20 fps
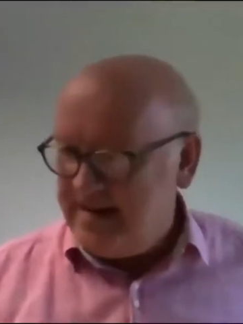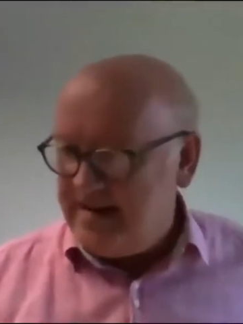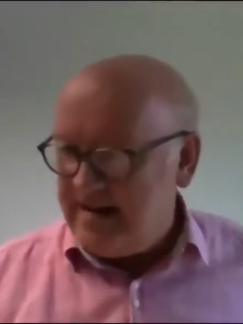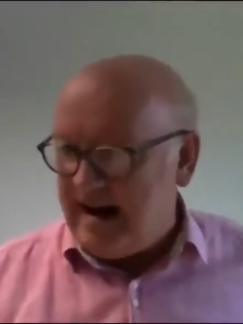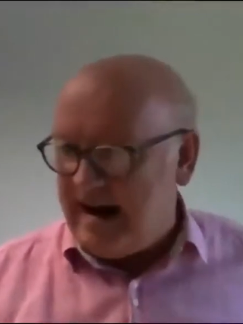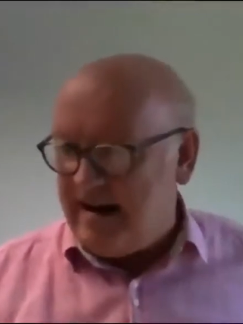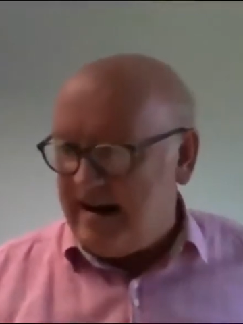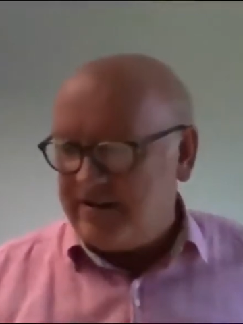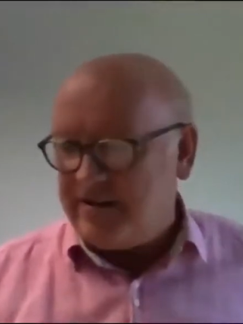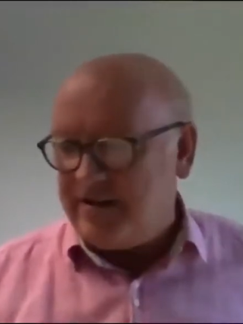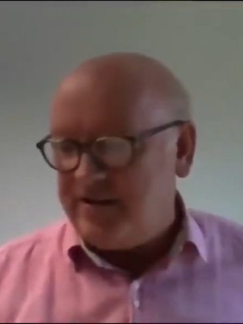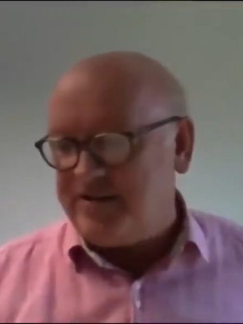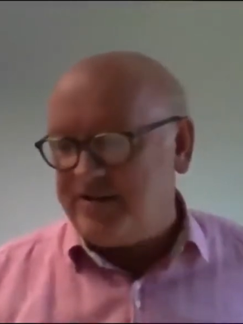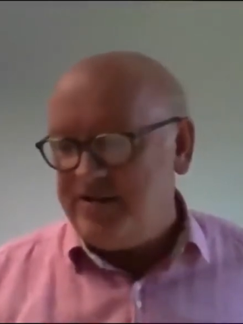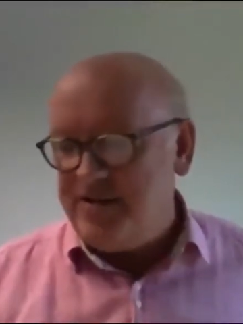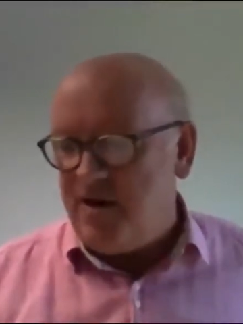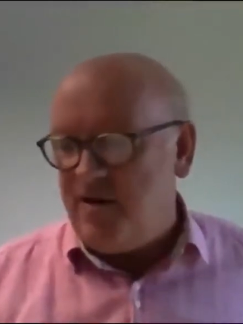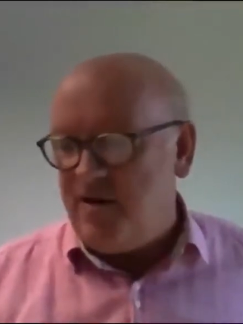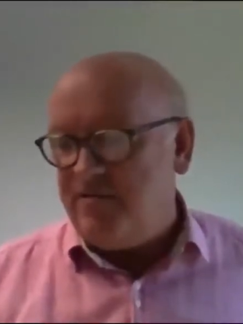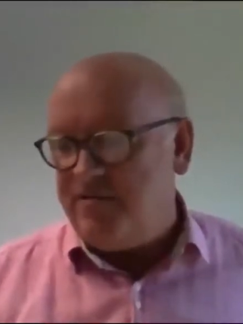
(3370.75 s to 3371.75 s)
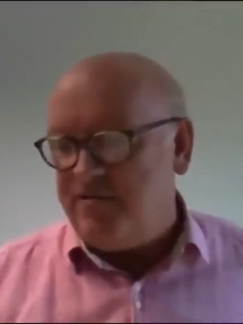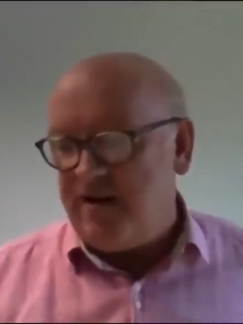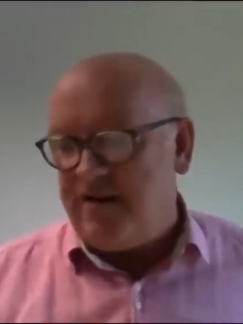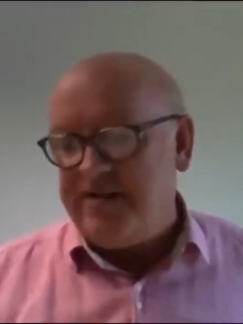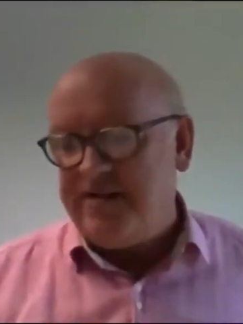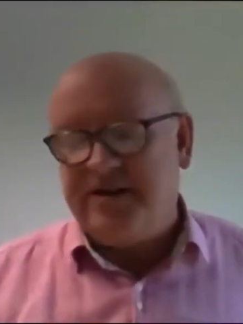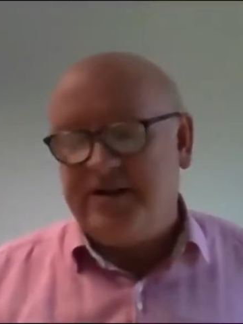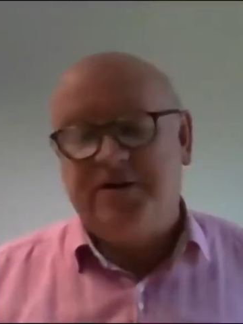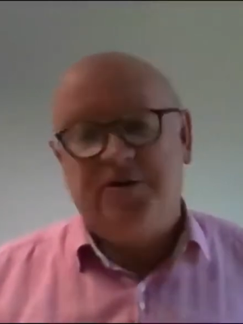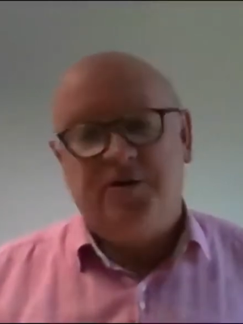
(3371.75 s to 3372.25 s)
Harrogate's not
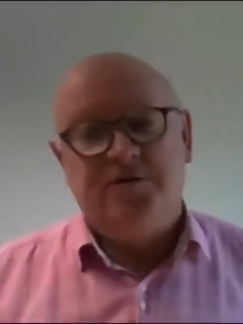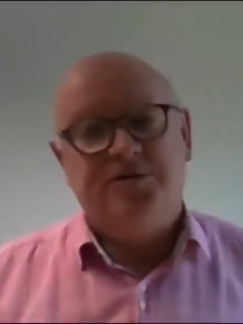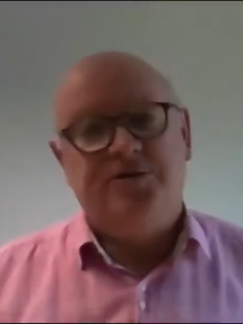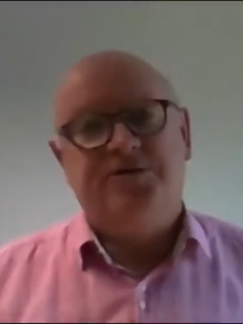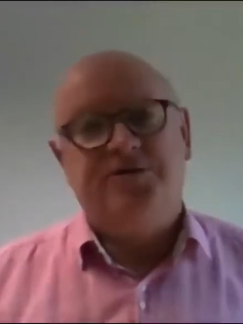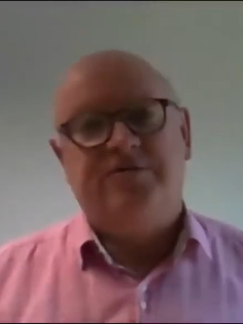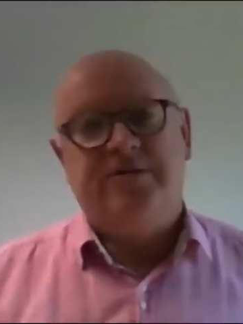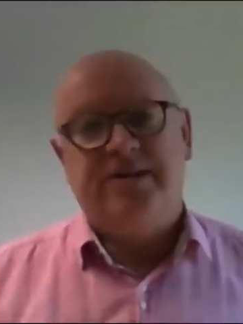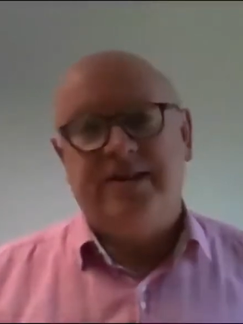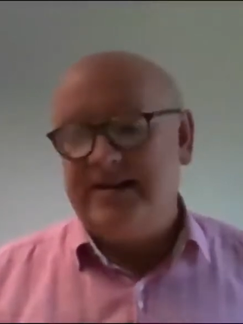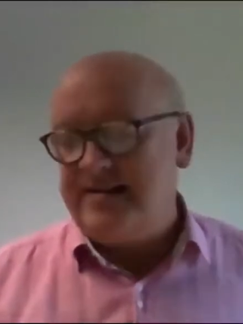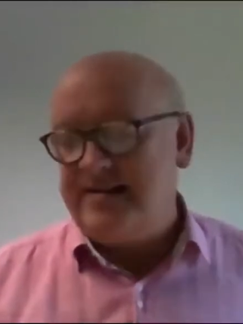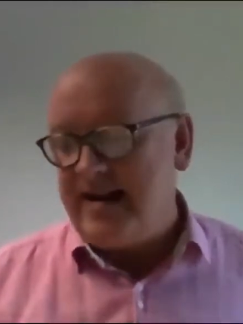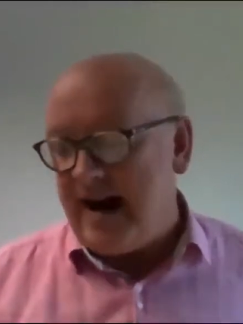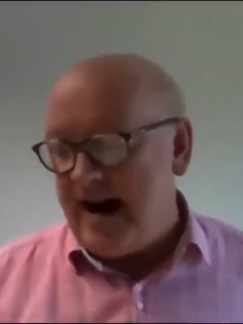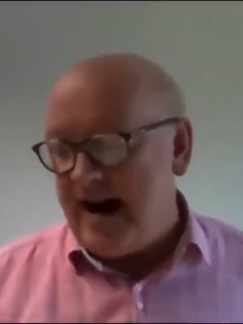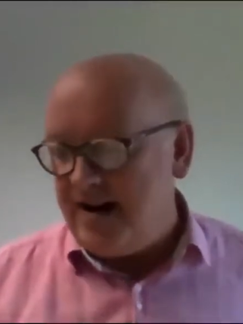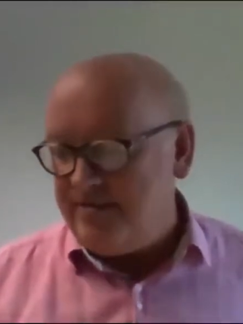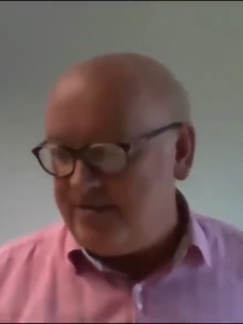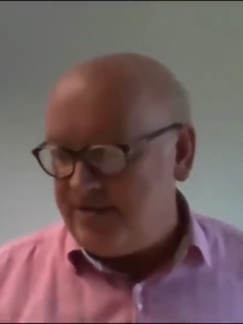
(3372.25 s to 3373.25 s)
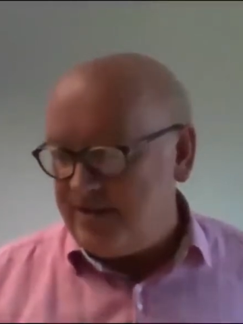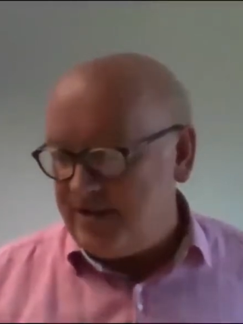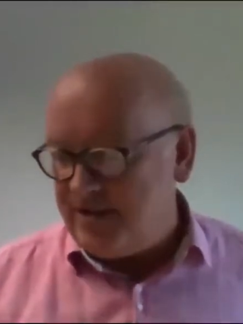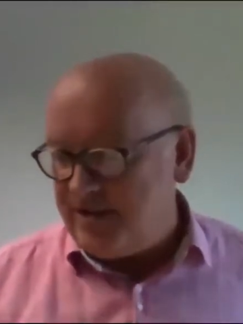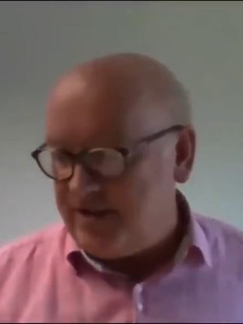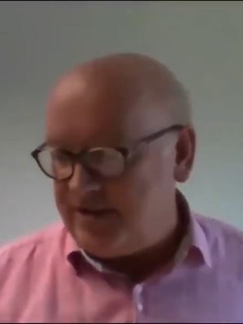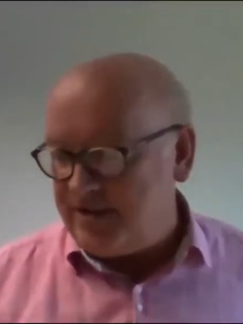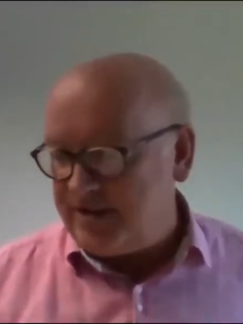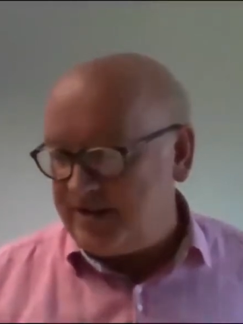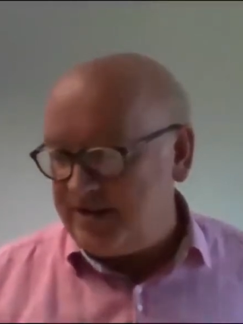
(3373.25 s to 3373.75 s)
very culturally
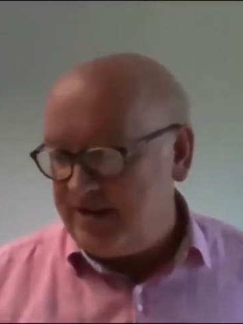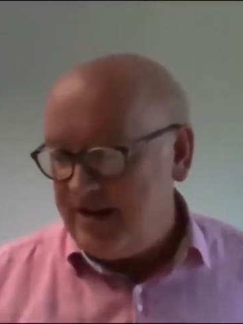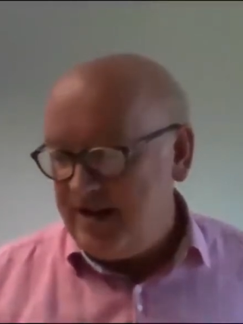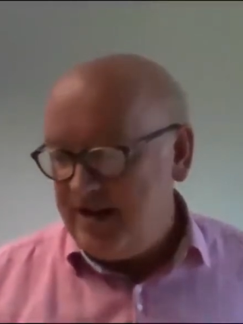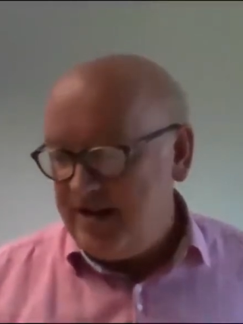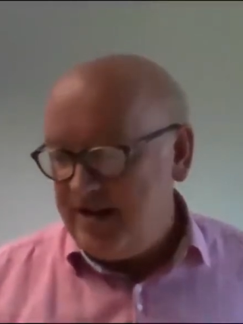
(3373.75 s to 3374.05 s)
diverse.